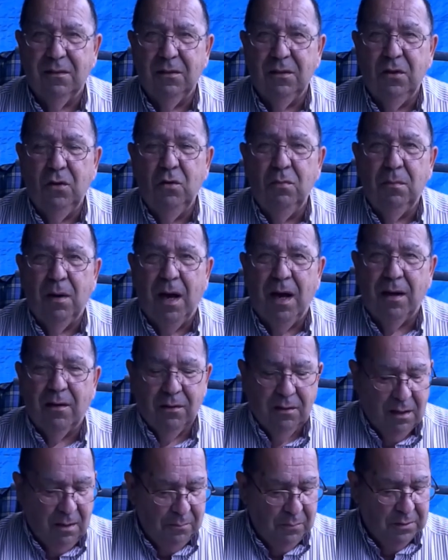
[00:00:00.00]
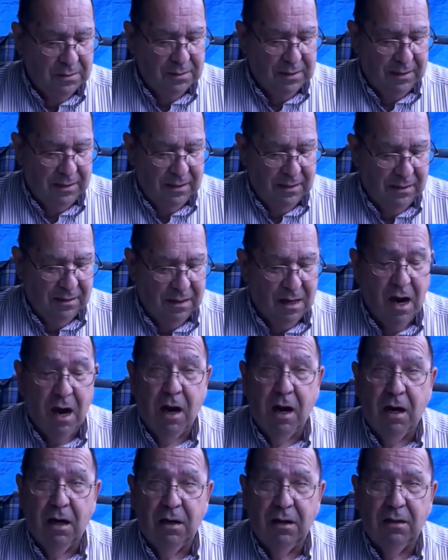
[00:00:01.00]
new model numbers. They get
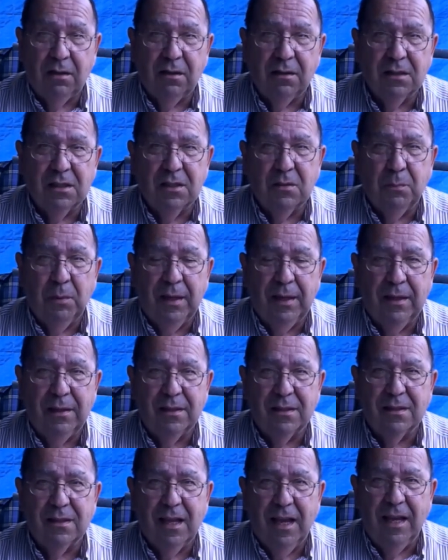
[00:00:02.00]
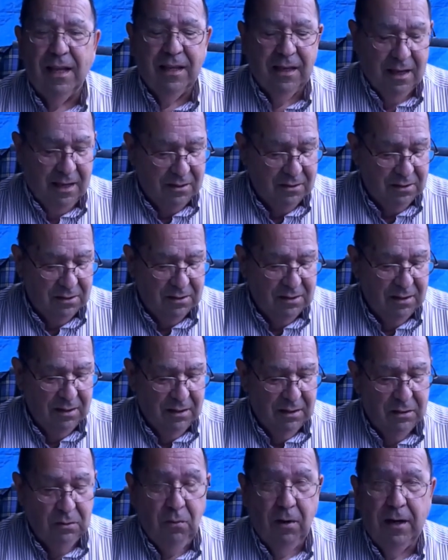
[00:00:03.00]
R space
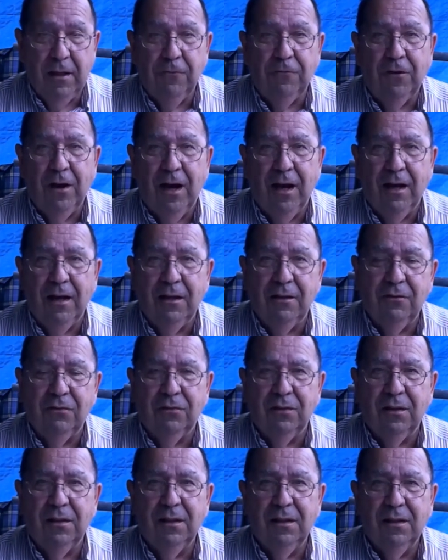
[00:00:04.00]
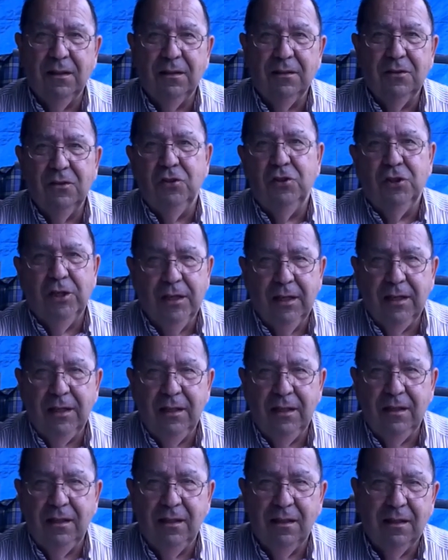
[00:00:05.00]
AS-25
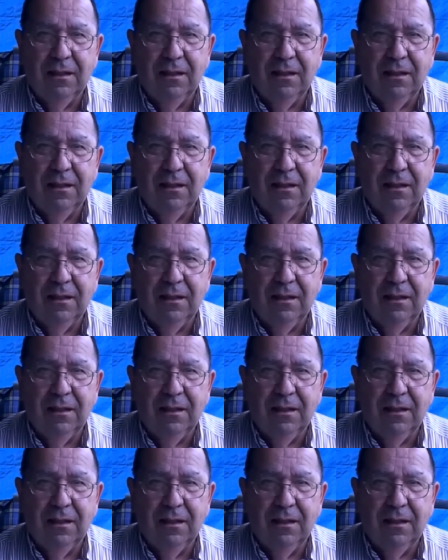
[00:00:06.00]
G.